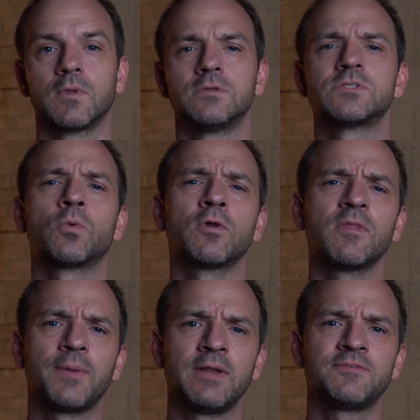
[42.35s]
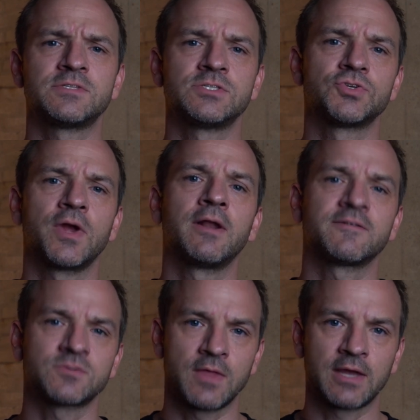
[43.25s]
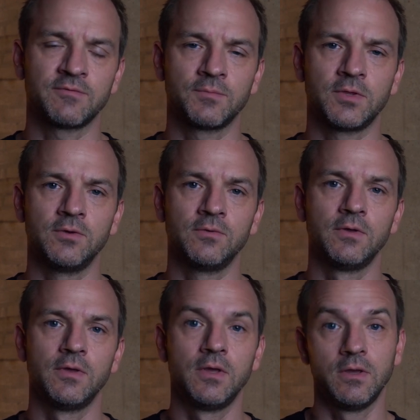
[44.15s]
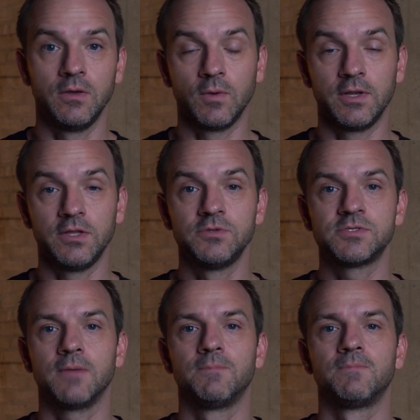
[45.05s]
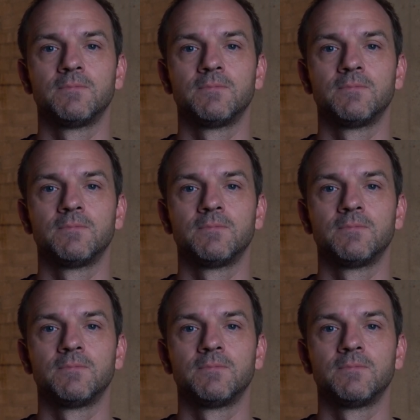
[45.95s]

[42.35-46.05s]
So what are the benefits and trade-offs with ActiveMQ and when to use it?